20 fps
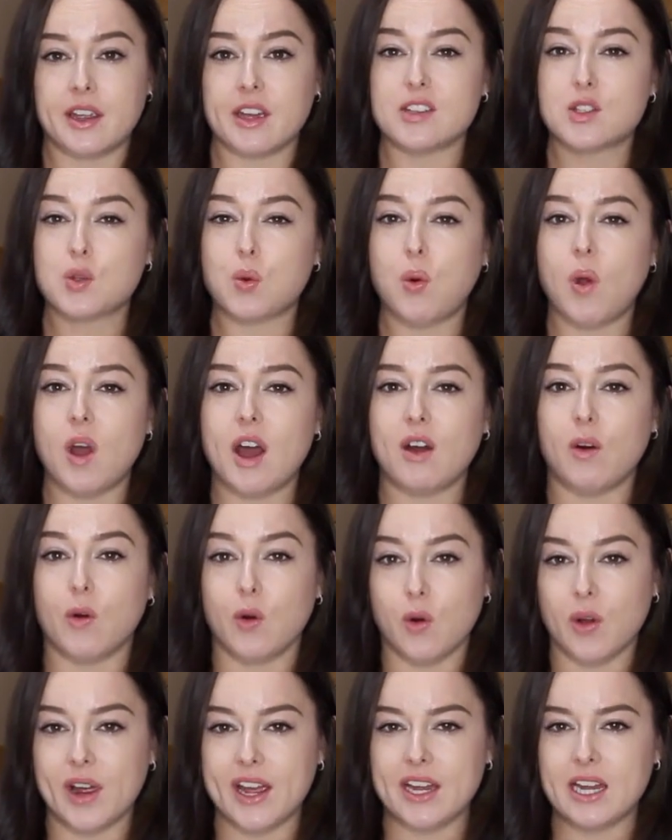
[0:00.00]
gets quite
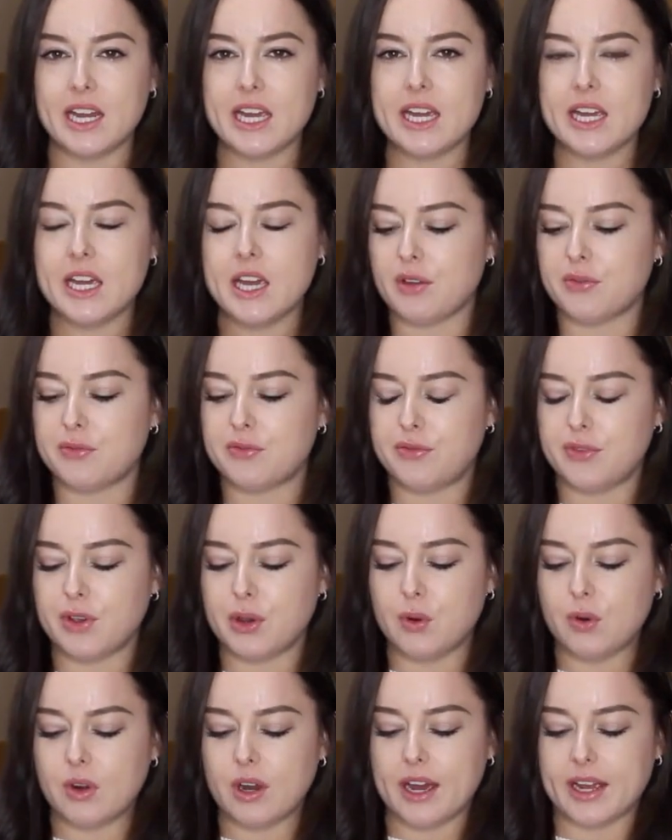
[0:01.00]
oily, I
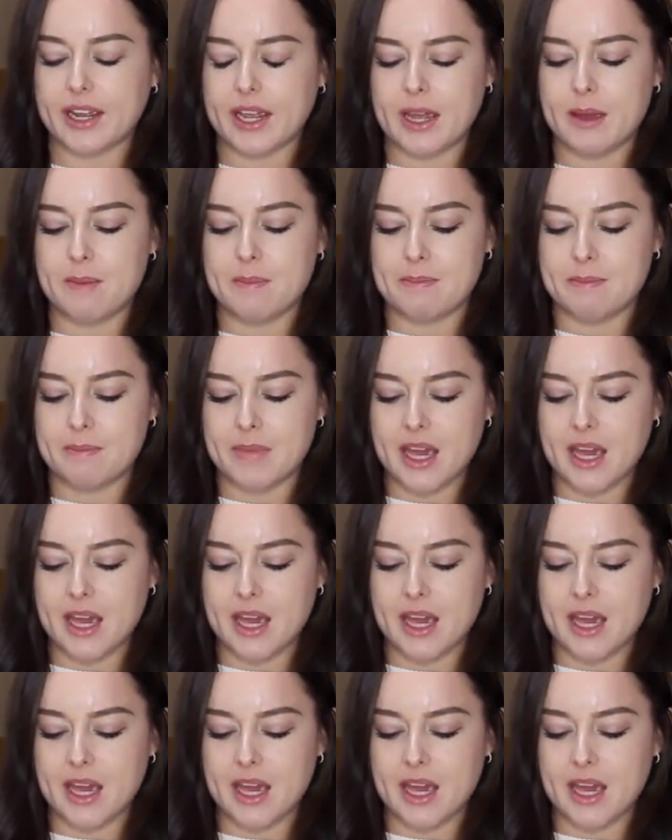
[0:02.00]
feel like it